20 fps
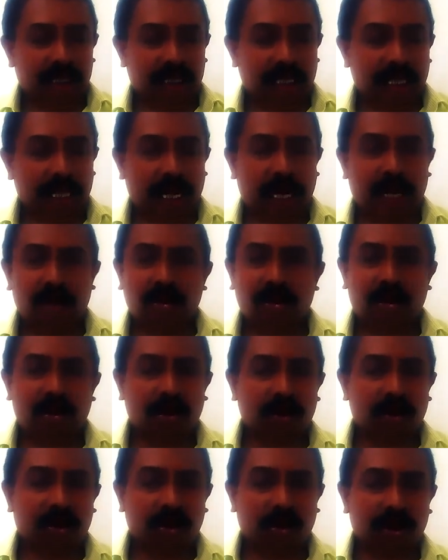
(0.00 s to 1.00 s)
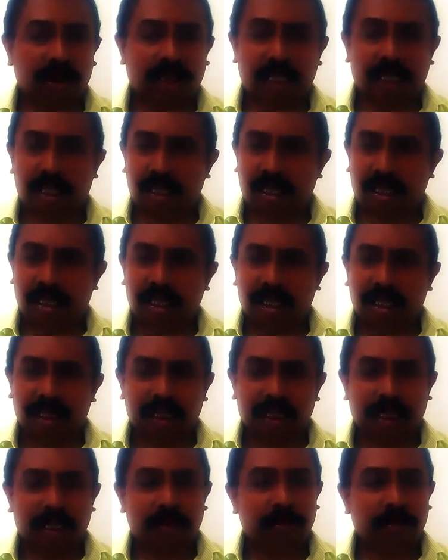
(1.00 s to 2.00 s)
They have no social
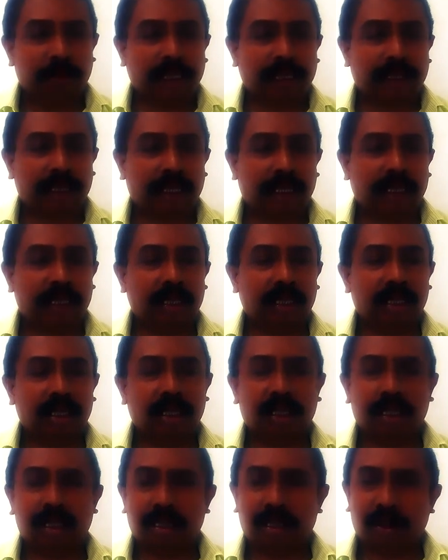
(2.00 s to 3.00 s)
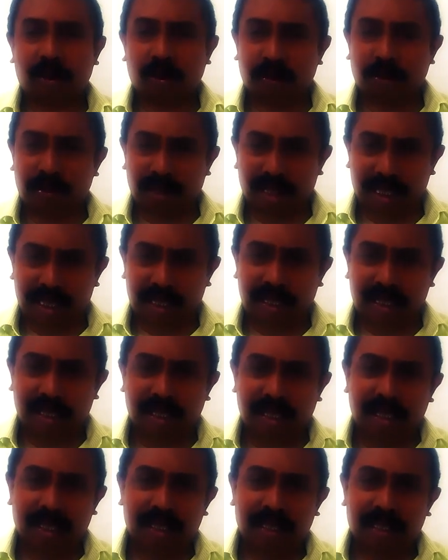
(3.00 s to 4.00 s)
compassion. Nobody
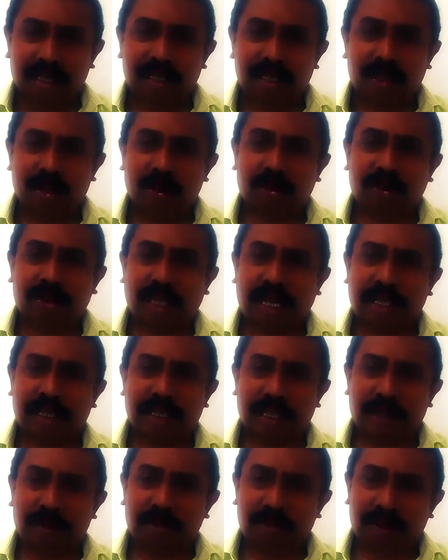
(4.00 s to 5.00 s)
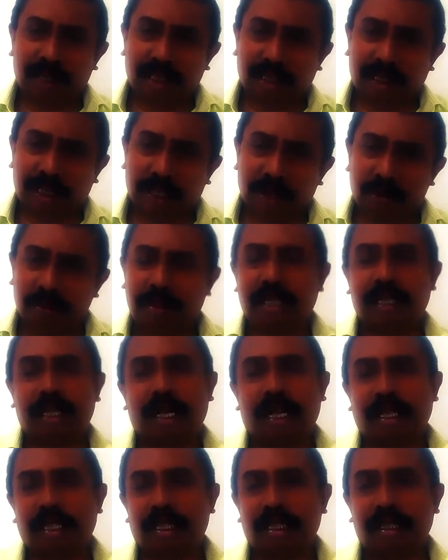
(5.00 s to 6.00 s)
looks at them with
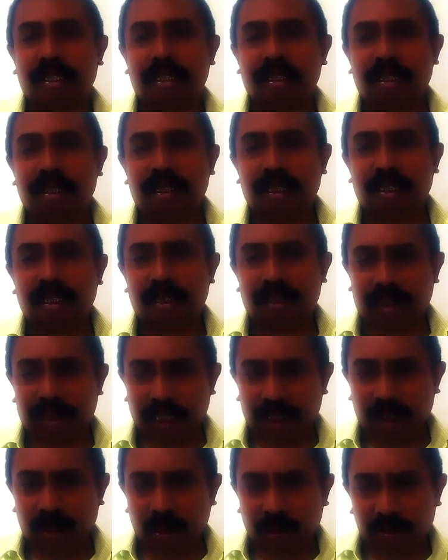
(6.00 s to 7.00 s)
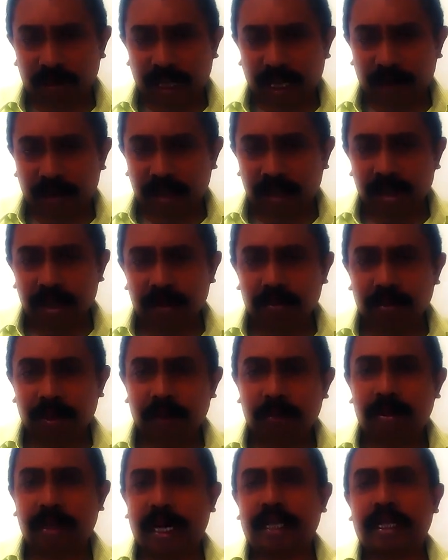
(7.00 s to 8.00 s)
human eye. Instead of that,
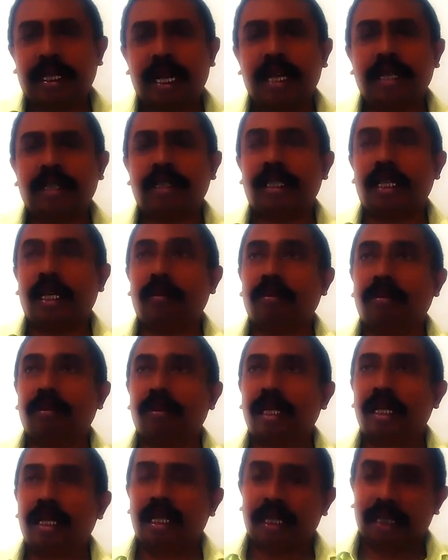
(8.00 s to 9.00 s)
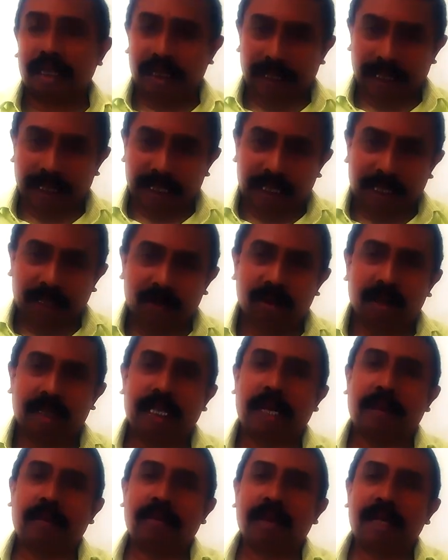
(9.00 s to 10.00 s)
people attack them, ridicule
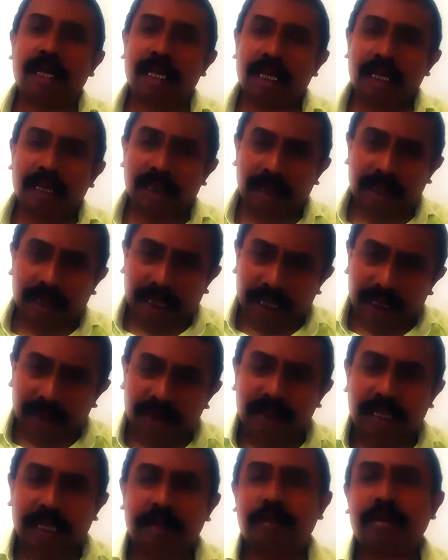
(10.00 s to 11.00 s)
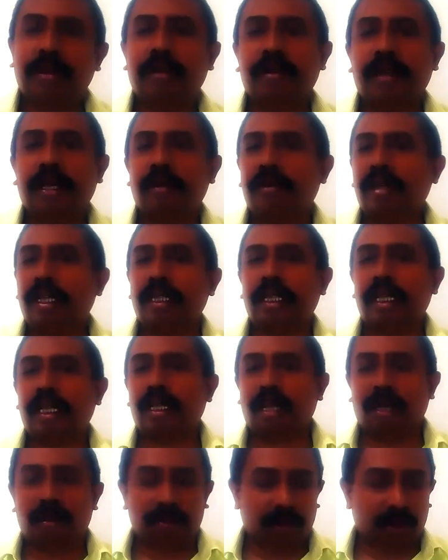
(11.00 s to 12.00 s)
them, chase them away when they
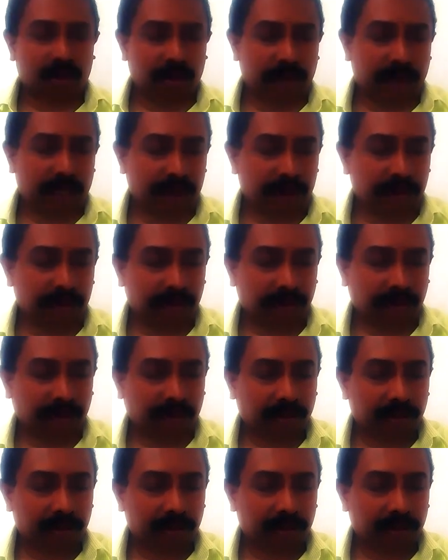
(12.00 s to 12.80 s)
come to men.